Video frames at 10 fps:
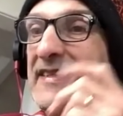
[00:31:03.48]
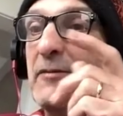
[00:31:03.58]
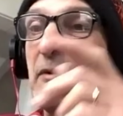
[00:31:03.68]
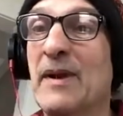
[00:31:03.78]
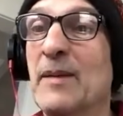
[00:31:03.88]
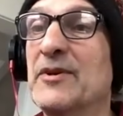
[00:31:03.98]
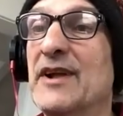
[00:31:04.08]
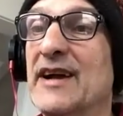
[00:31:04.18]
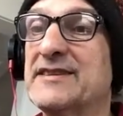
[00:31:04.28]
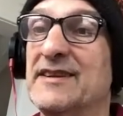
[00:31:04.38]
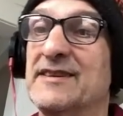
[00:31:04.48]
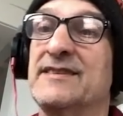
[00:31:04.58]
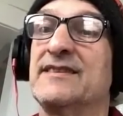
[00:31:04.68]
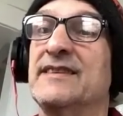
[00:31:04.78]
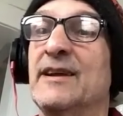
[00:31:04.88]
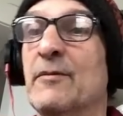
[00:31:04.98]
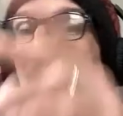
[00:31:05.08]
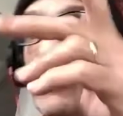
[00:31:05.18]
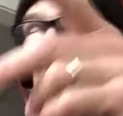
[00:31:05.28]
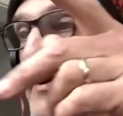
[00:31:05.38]
they remembered Exodus, and they
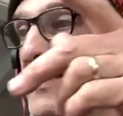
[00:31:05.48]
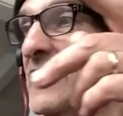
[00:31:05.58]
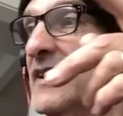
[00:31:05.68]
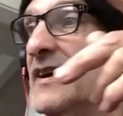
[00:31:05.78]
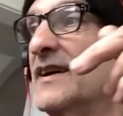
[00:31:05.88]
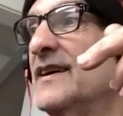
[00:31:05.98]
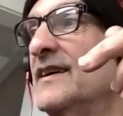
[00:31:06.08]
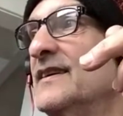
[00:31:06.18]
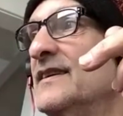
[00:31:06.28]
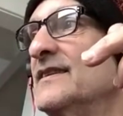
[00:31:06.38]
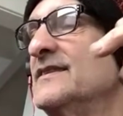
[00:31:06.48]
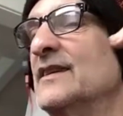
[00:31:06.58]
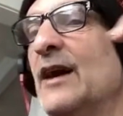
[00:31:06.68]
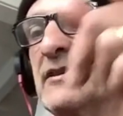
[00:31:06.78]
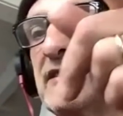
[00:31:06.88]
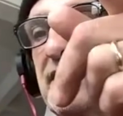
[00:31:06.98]
remembered. Yeah, I was